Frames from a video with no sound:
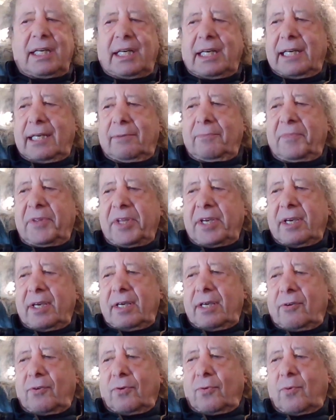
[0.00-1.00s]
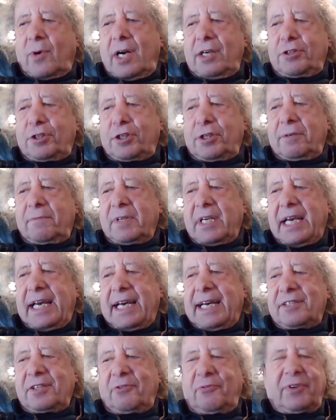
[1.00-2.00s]
Um, Russia
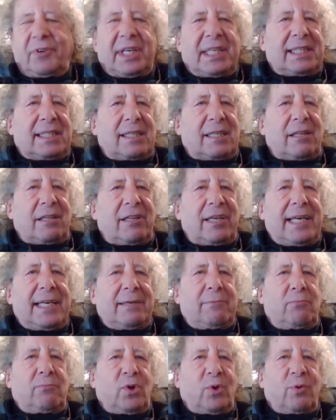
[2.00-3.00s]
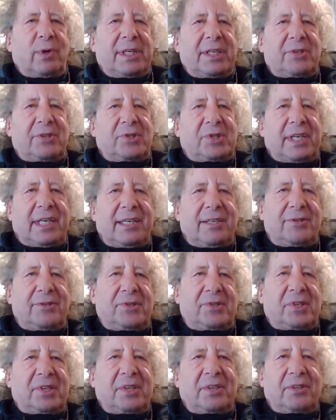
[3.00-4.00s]
has a valid claim when it
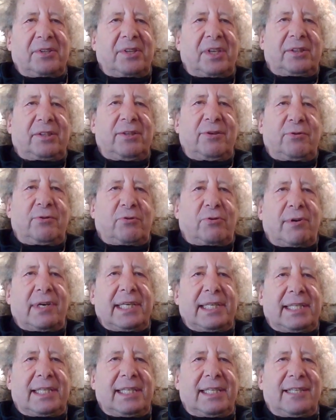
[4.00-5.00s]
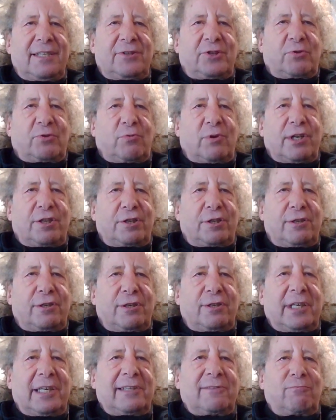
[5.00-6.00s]
says that the Ukraine is
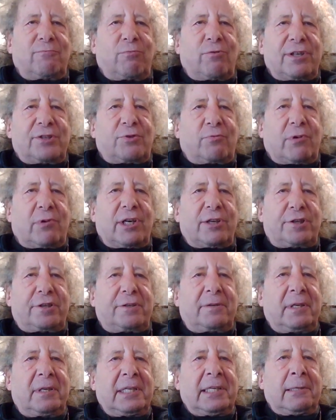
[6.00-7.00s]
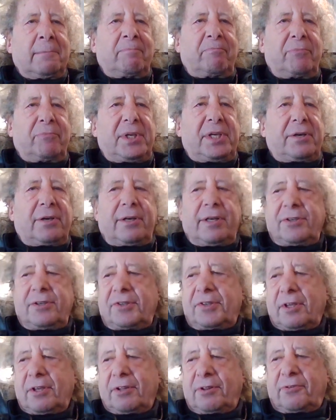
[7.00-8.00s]
Russia and was Russia
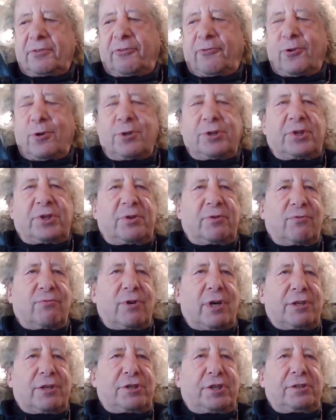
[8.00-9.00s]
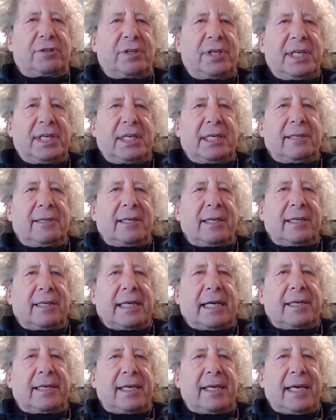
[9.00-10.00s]
because the first Russian
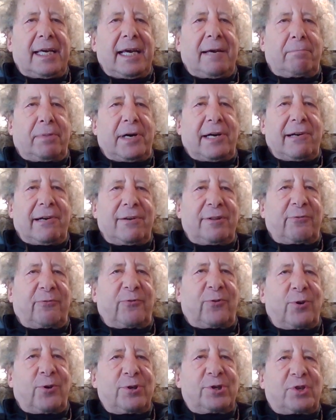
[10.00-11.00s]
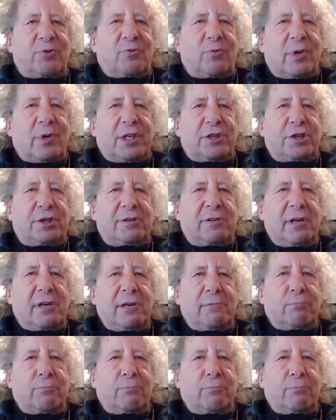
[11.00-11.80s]
empire, the first Russian